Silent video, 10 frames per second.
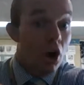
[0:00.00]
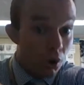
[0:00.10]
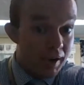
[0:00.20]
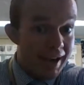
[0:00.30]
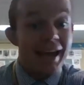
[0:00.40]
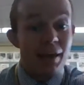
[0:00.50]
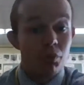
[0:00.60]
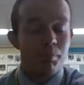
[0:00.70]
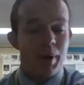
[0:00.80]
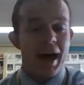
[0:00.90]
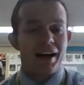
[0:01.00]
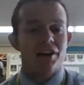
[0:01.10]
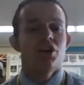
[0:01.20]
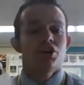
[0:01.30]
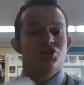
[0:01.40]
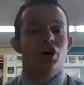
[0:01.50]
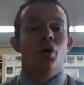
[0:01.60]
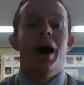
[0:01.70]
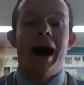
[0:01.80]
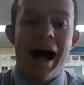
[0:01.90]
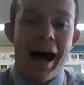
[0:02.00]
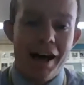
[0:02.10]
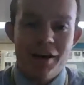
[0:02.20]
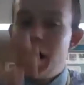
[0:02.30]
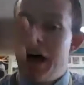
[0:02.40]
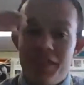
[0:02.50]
Okay, and we're back. So on the